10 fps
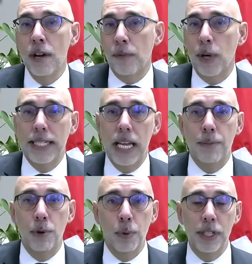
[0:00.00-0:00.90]
For
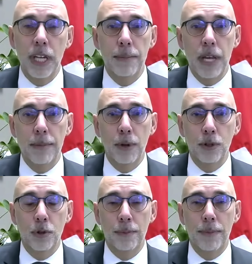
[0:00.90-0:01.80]
example, will they be
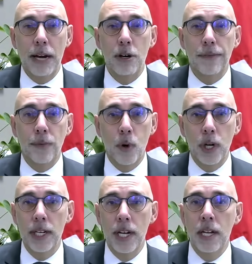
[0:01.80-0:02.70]
able to better
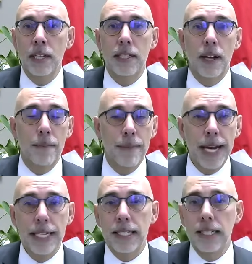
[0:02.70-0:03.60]
afford some
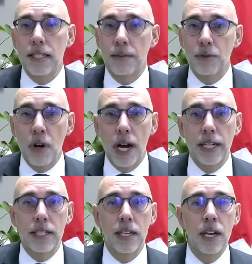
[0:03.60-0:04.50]
medicine, some
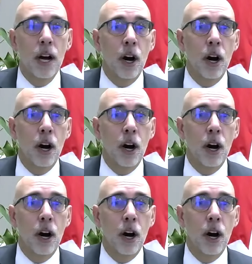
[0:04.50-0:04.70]
drugs,